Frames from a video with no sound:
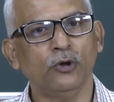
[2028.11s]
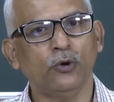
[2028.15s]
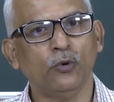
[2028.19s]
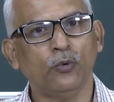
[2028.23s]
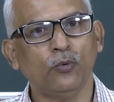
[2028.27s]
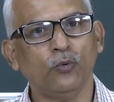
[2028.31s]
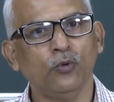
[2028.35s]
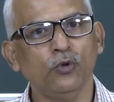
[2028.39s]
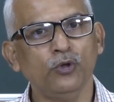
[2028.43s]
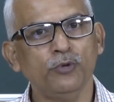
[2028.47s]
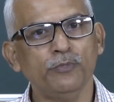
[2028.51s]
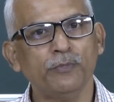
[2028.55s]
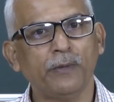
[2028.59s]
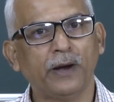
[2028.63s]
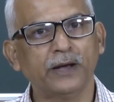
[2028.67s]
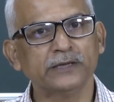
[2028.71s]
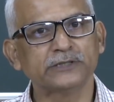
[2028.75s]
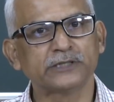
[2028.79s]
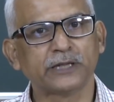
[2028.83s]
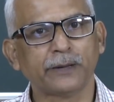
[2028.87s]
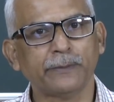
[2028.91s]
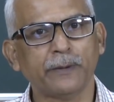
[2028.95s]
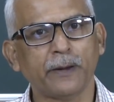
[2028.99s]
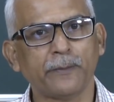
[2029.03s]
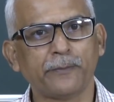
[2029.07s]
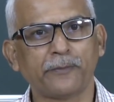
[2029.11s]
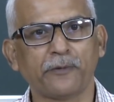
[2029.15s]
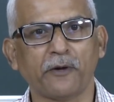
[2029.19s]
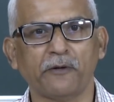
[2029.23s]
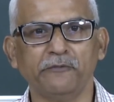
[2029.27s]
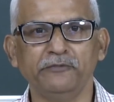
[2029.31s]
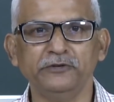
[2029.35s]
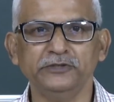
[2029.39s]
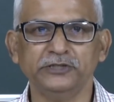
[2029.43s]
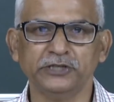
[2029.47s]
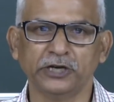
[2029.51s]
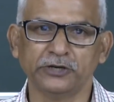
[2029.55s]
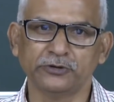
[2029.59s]
We must have a
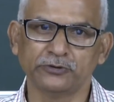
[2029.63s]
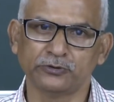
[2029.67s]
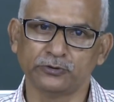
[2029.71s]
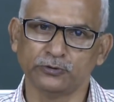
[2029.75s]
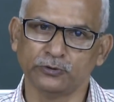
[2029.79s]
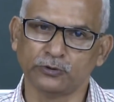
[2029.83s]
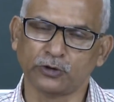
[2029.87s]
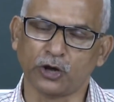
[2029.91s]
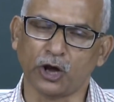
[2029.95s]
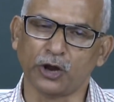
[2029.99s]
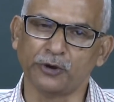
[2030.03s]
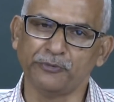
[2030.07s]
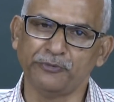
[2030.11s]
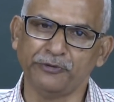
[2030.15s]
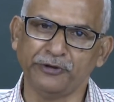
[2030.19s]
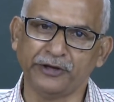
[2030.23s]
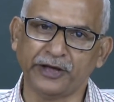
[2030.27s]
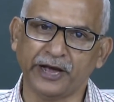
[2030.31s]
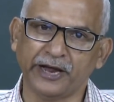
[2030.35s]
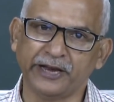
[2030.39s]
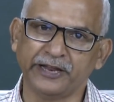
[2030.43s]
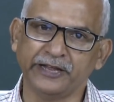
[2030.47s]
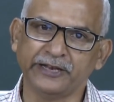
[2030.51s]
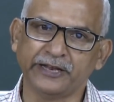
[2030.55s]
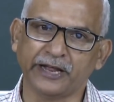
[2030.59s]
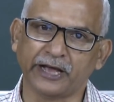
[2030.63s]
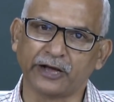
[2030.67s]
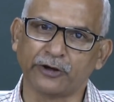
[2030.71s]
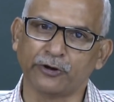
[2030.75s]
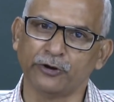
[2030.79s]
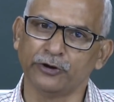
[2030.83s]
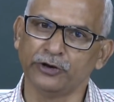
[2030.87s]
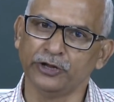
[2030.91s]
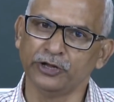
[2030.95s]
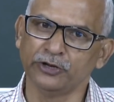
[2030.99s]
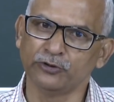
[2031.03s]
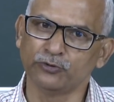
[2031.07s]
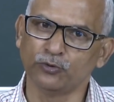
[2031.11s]
provision to configure it
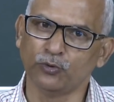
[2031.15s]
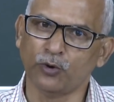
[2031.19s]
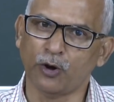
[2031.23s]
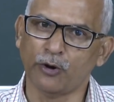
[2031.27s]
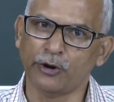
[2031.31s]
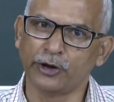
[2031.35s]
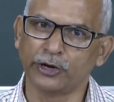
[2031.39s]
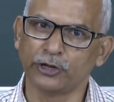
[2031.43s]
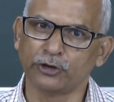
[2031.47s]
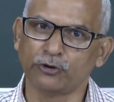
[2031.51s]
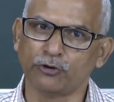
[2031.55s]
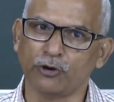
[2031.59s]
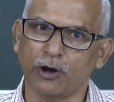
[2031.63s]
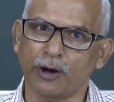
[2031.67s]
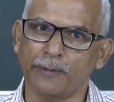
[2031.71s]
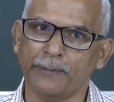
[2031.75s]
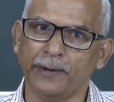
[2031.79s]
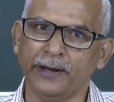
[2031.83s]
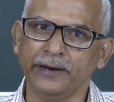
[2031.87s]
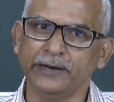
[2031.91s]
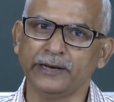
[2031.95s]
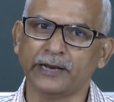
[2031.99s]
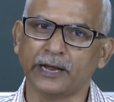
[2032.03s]
according to our requirement.